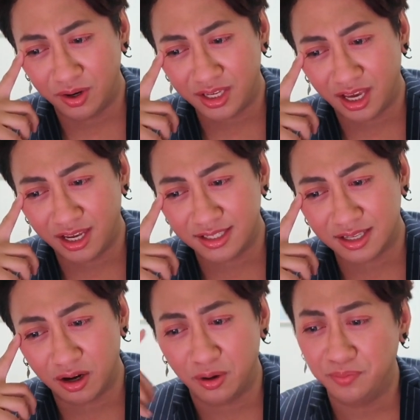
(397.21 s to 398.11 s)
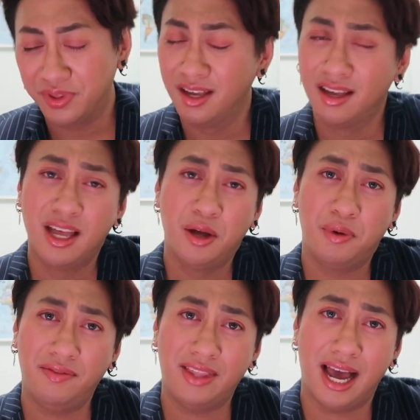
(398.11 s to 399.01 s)
Okay, so
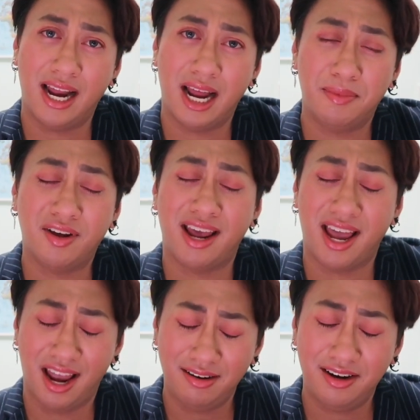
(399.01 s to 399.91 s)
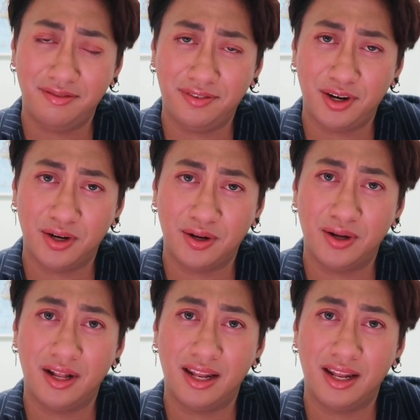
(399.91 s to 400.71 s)
with that, I'm gonna end the video.